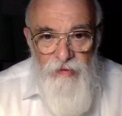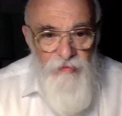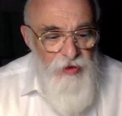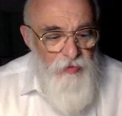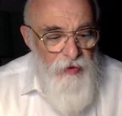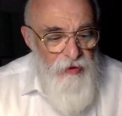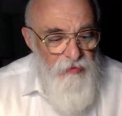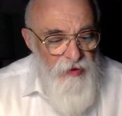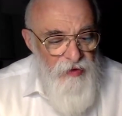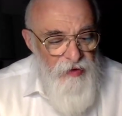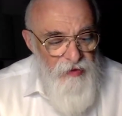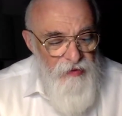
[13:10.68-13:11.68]

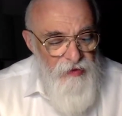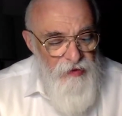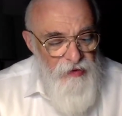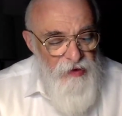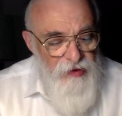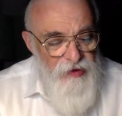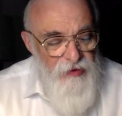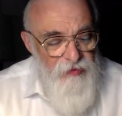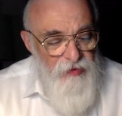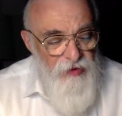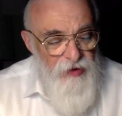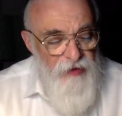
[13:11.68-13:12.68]
Mishpatim, I think. Let's see.
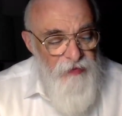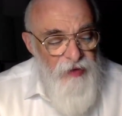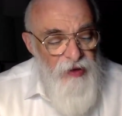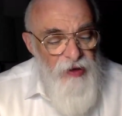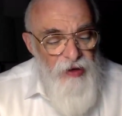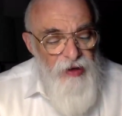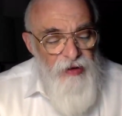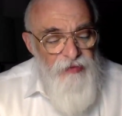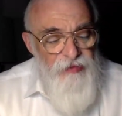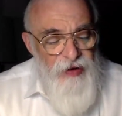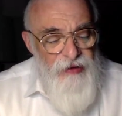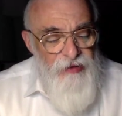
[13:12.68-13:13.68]
Okay.
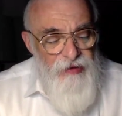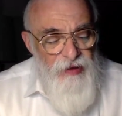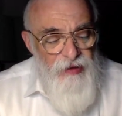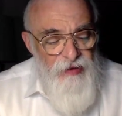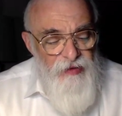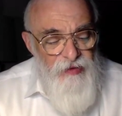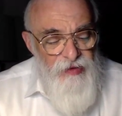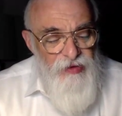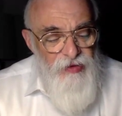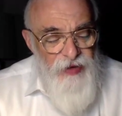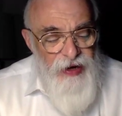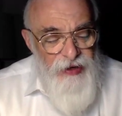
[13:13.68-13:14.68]
Weiter,
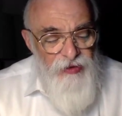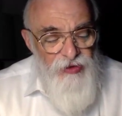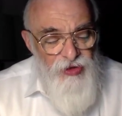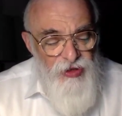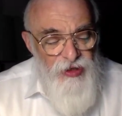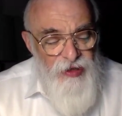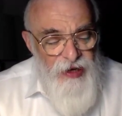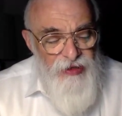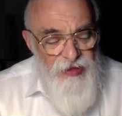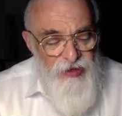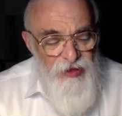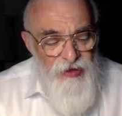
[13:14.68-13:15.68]
so Shina
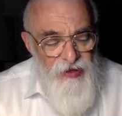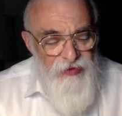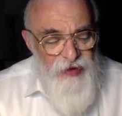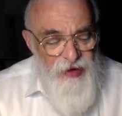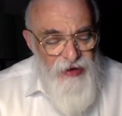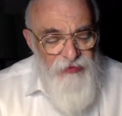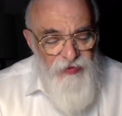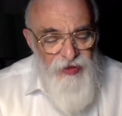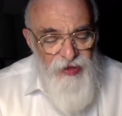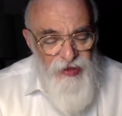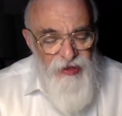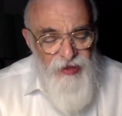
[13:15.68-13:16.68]
Hasage
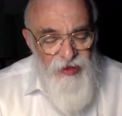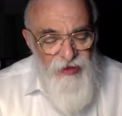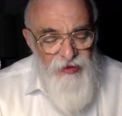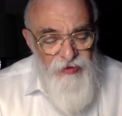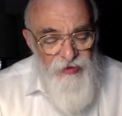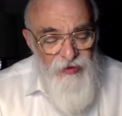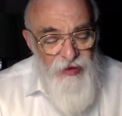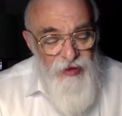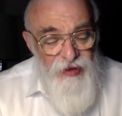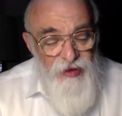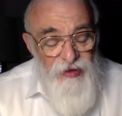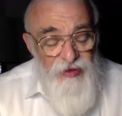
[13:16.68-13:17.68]
Vahav
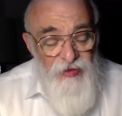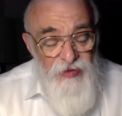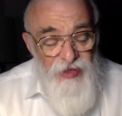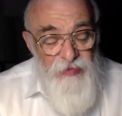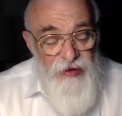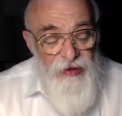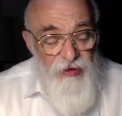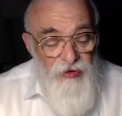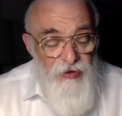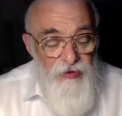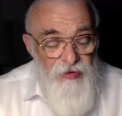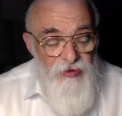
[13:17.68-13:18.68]
So it's man
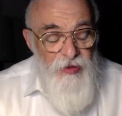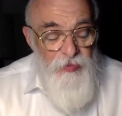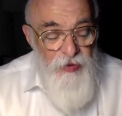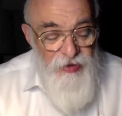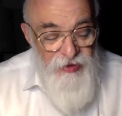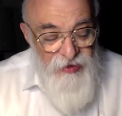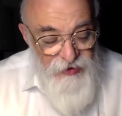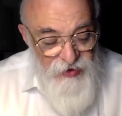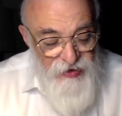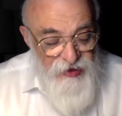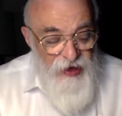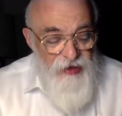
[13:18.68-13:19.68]
agol, it's a person's
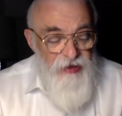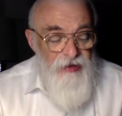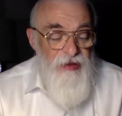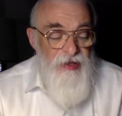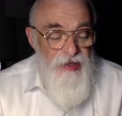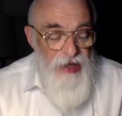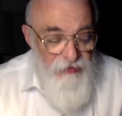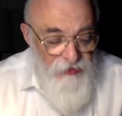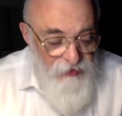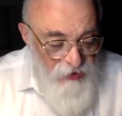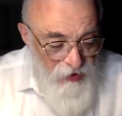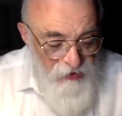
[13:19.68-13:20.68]
understanding, his love
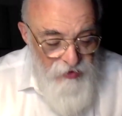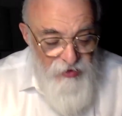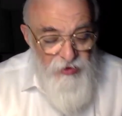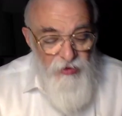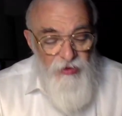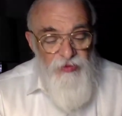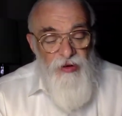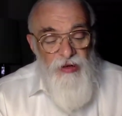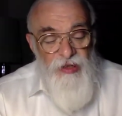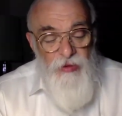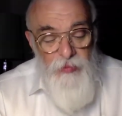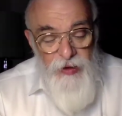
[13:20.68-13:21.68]
of God, his awe of God.